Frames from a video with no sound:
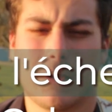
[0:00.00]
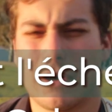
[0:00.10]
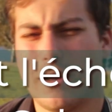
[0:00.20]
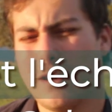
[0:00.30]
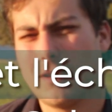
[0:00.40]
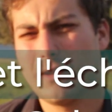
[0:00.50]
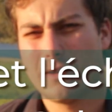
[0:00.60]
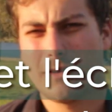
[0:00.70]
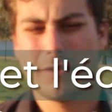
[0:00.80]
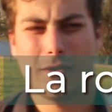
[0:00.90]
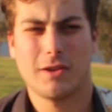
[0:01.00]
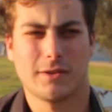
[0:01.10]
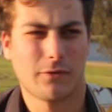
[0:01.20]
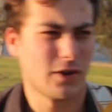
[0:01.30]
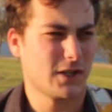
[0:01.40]
Cabrel. He's
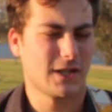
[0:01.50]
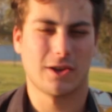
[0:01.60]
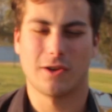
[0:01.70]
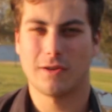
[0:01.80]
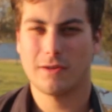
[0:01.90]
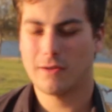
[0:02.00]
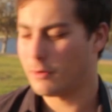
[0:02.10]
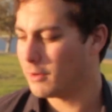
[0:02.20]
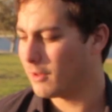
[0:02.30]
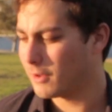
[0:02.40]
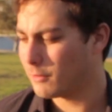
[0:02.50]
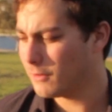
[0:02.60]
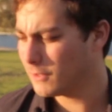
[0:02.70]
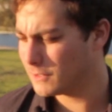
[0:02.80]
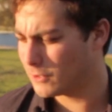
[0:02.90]
a French singer. I really like
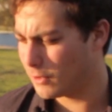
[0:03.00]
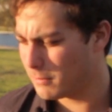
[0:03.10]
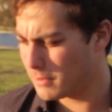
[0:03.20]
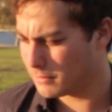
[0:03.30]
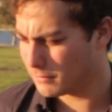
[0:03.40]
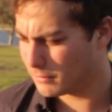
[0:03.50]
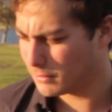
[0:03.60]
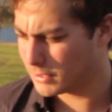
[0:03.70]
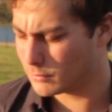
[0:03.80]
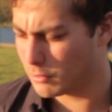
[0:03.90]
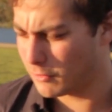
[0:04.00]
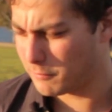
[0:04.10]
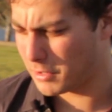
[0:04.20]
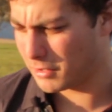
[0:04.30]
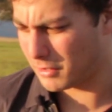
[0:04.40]
his job, and this is one of
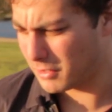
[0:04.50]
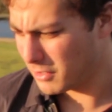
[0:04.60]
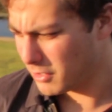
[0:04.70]
my